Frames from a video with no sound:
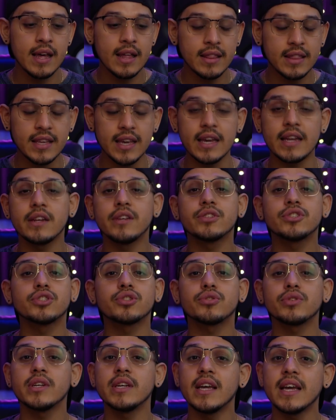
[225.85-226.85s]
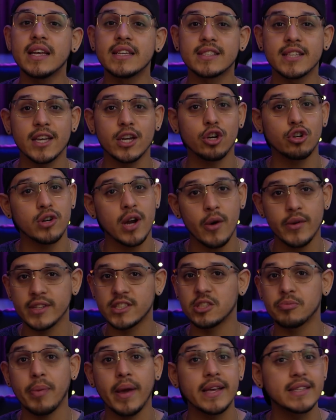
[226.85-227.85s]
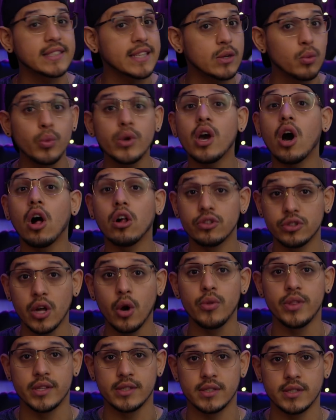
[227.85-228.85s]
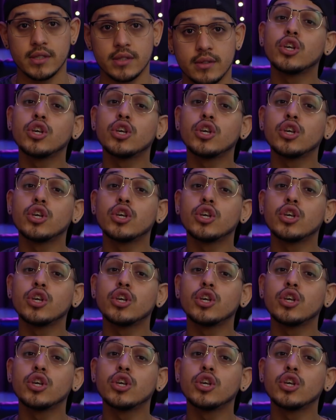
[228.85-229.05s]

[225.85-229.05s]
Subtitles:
the industry is a crowded space, and we all know this.